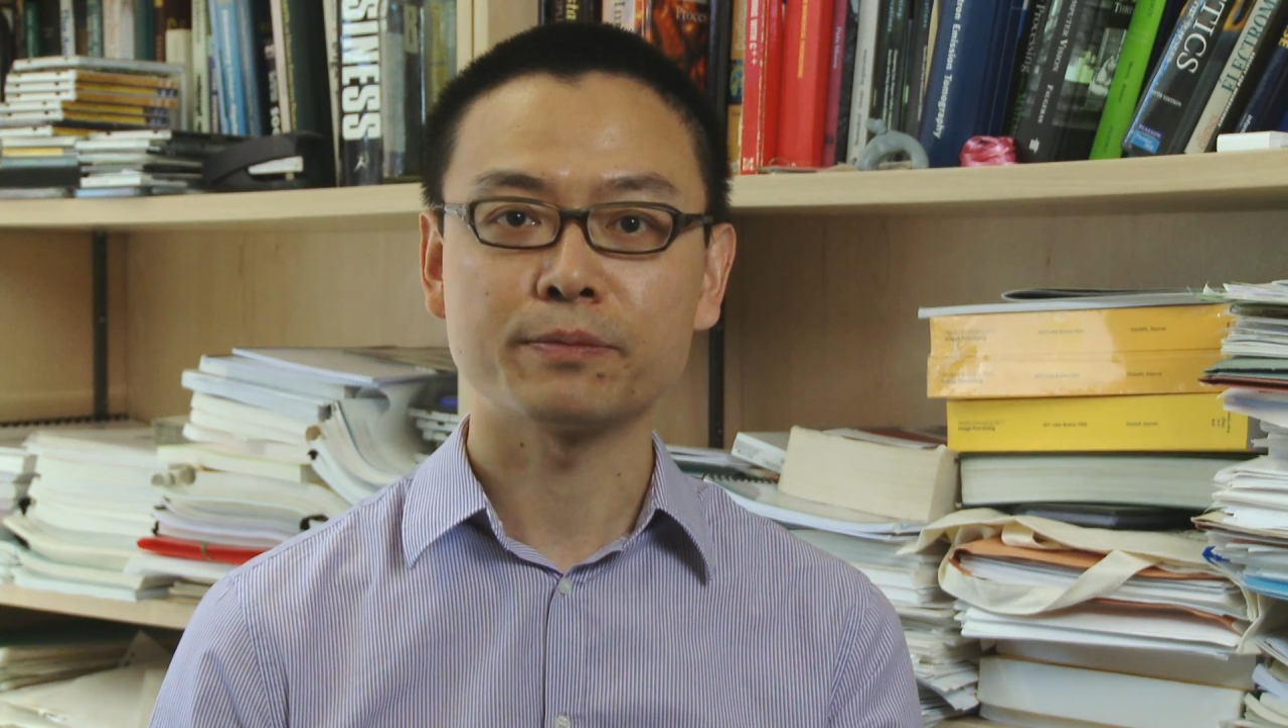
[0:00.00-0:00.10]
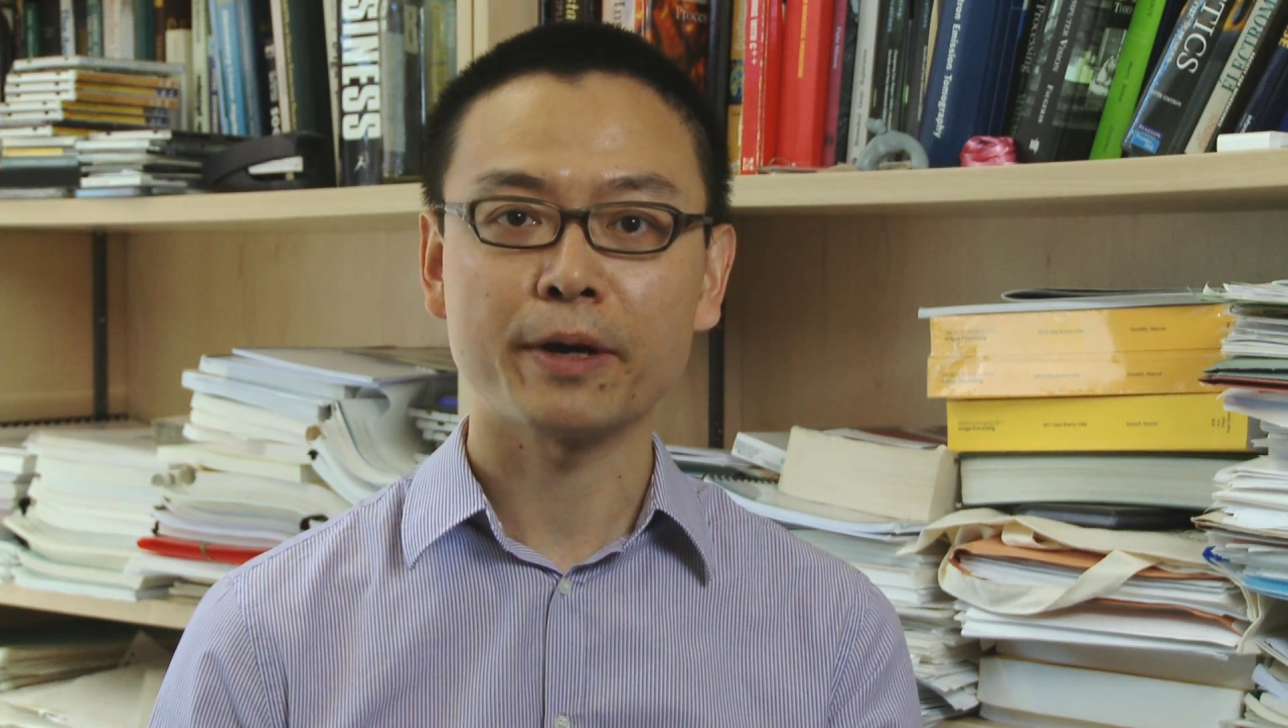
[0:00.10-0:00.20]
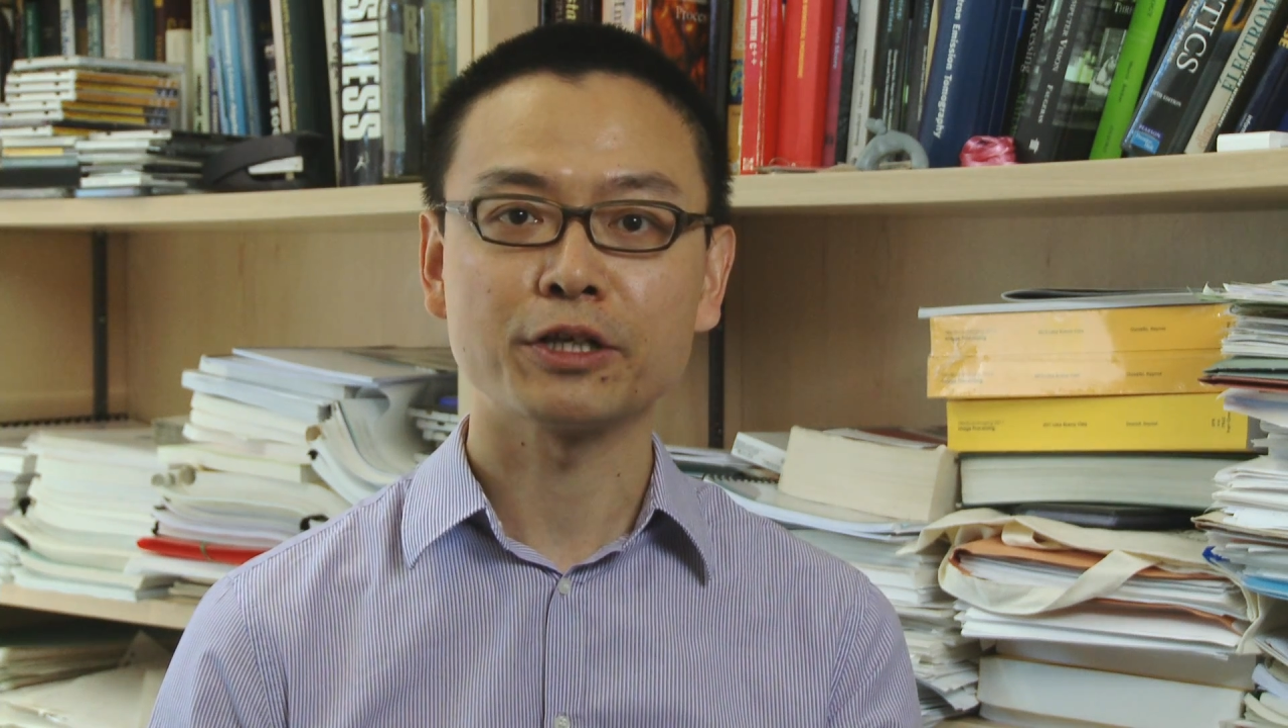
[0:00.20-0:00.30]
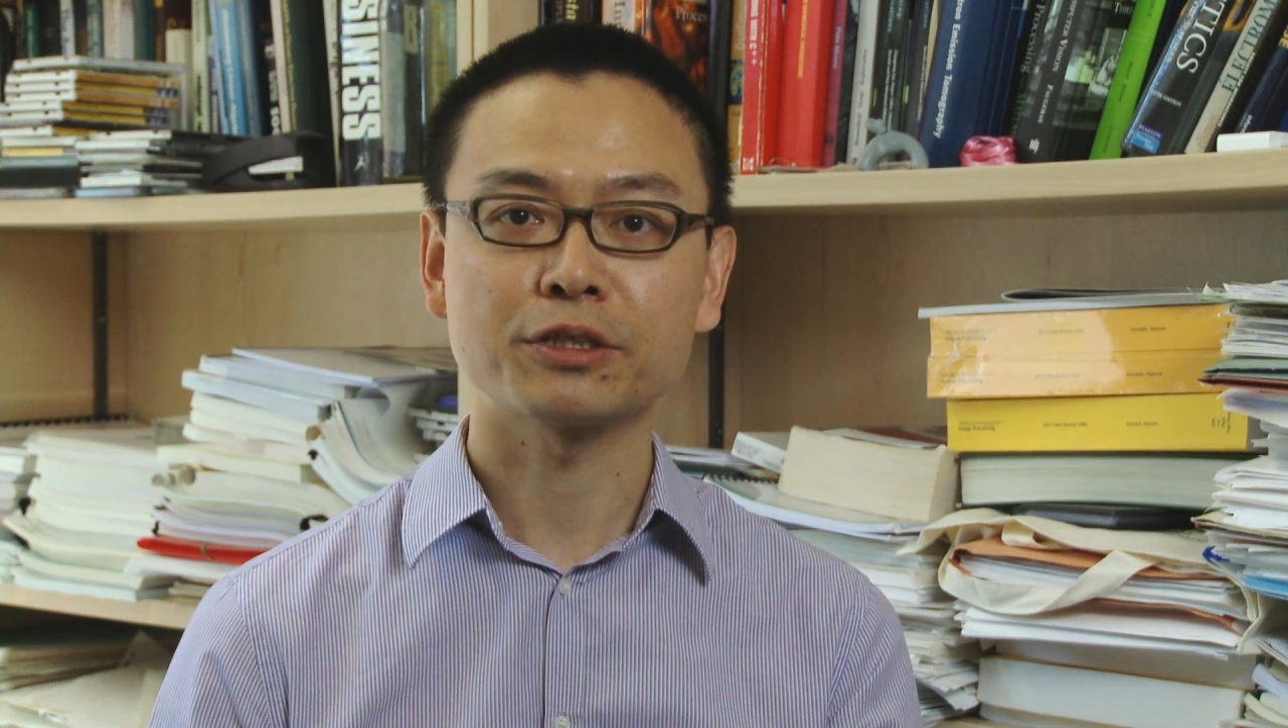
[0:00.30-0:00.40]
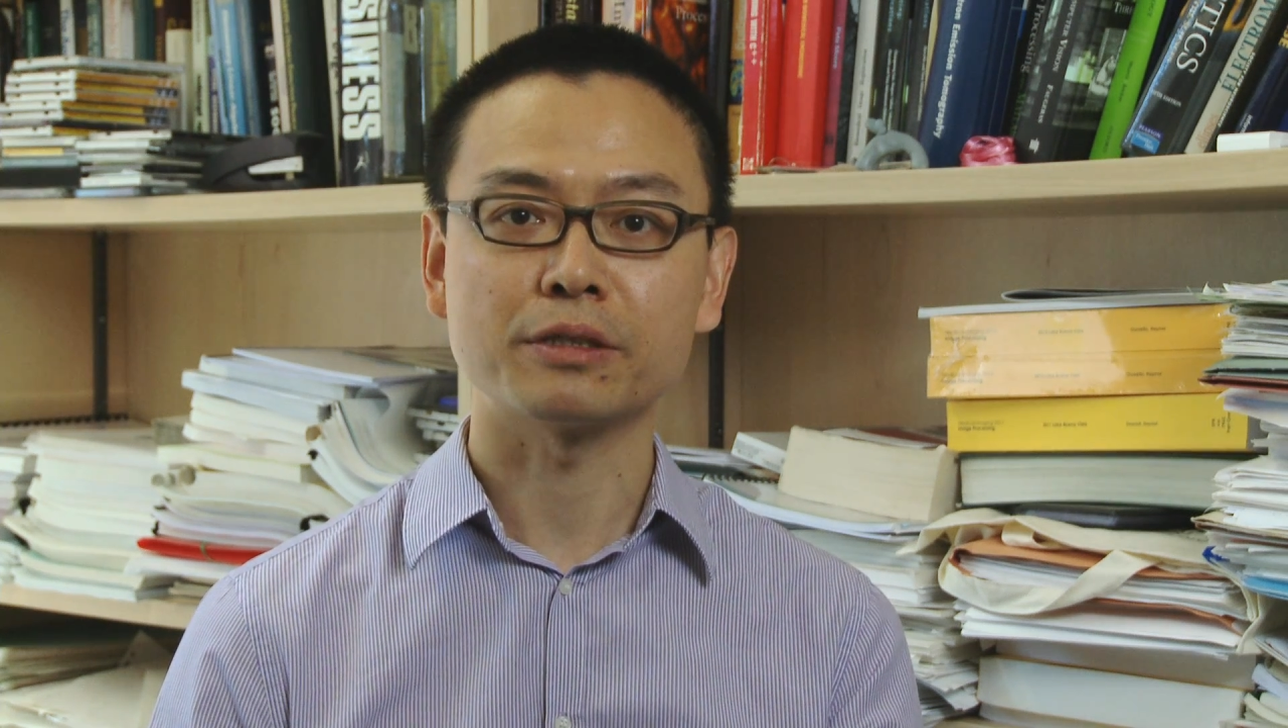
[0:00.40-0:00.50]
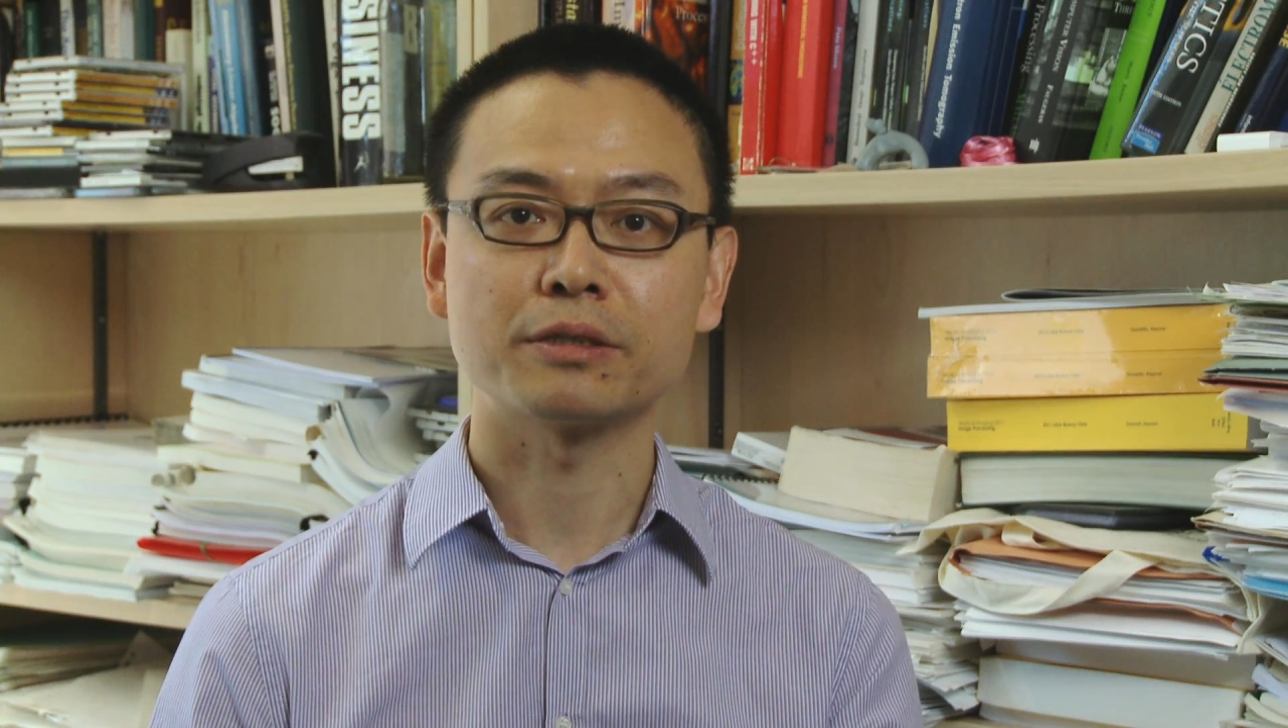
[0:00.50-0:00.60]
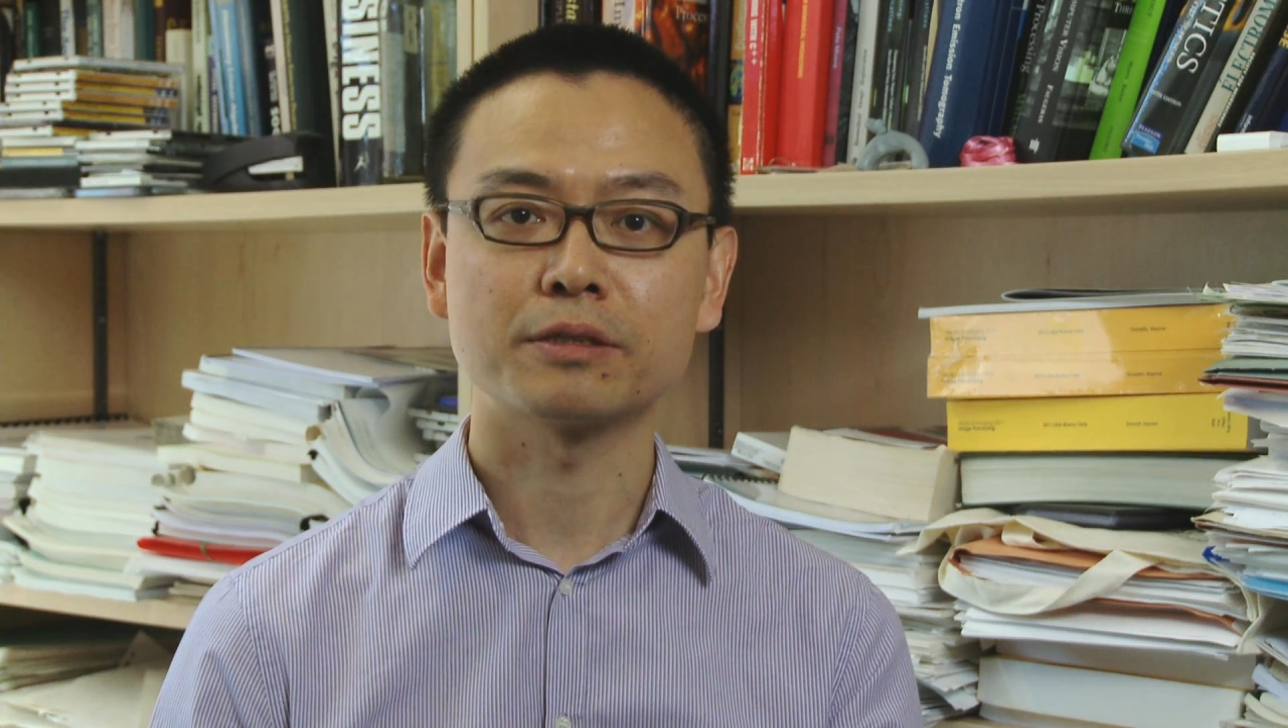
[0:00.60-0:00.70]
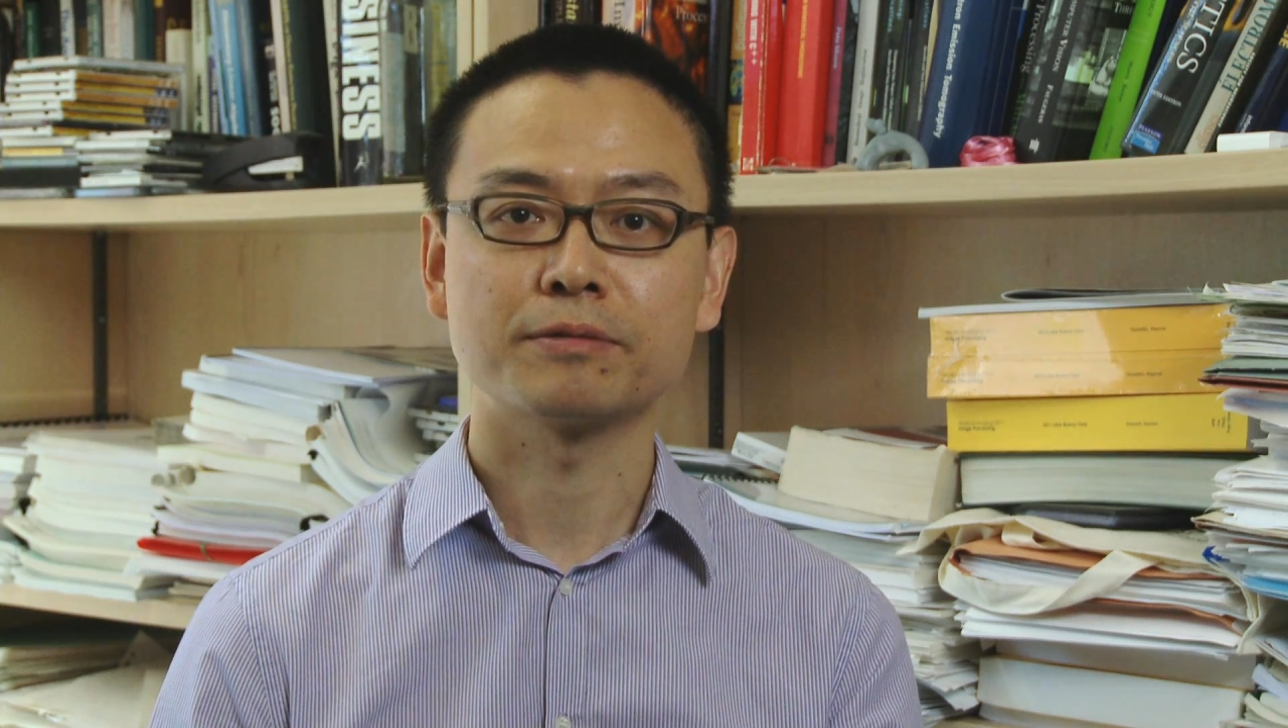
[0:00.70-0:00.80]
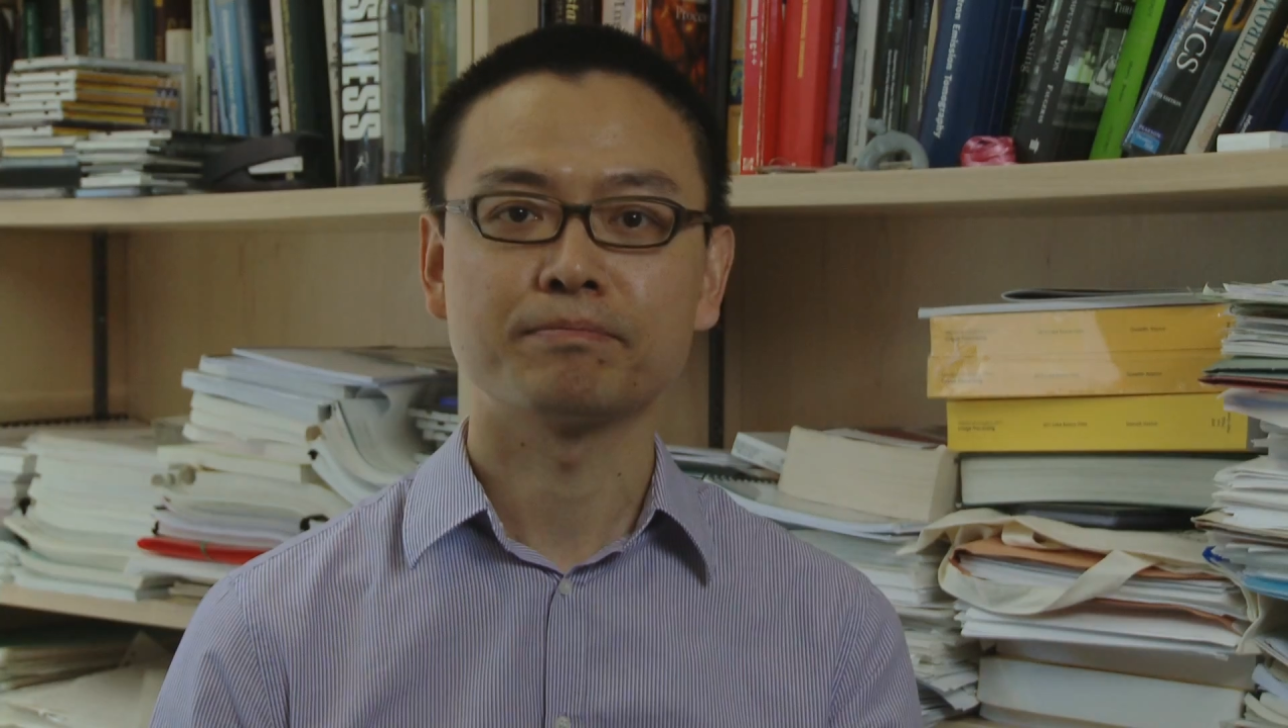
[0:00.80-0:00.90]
patients.